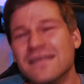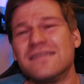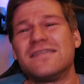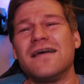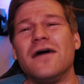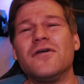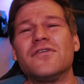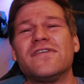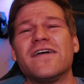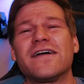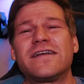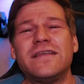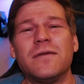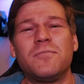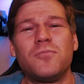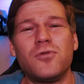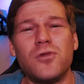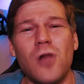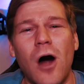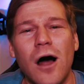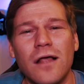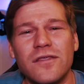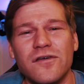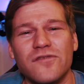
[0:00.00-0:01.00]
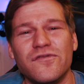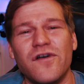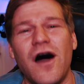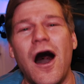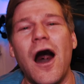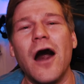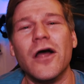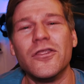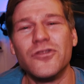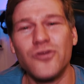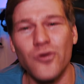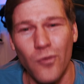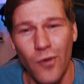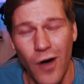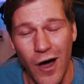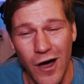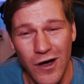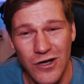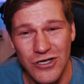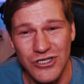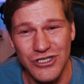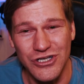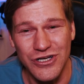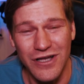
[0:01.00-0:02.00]
this sounds like the plot of
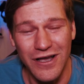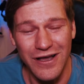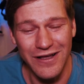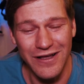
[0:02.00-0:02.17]
Entourage.